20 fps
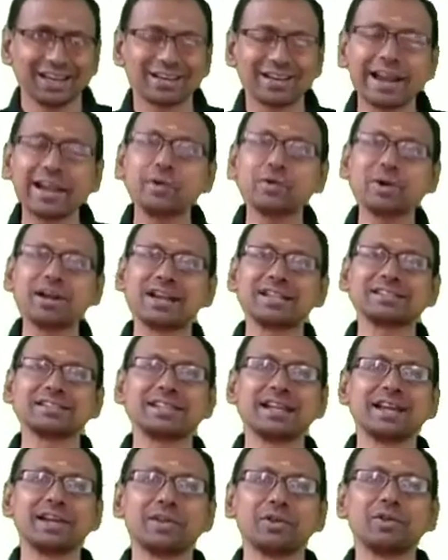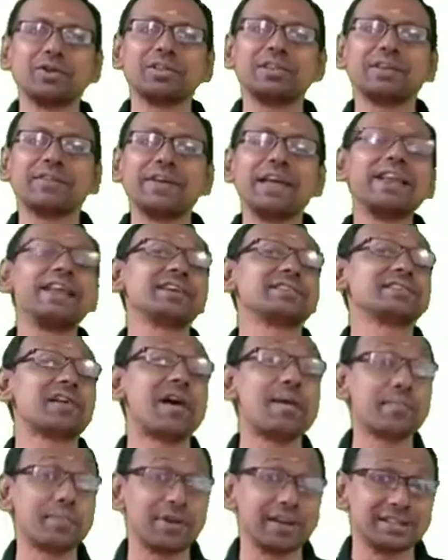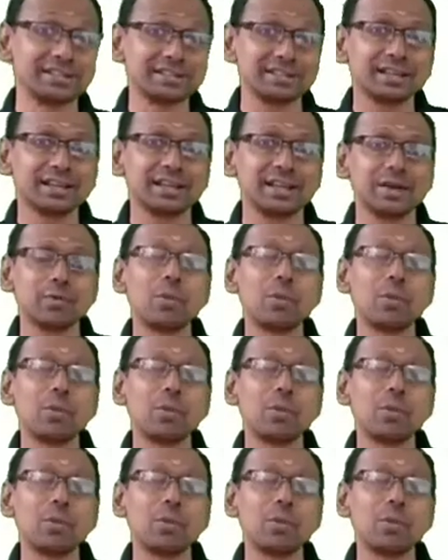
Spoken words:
Try to understand, the various components.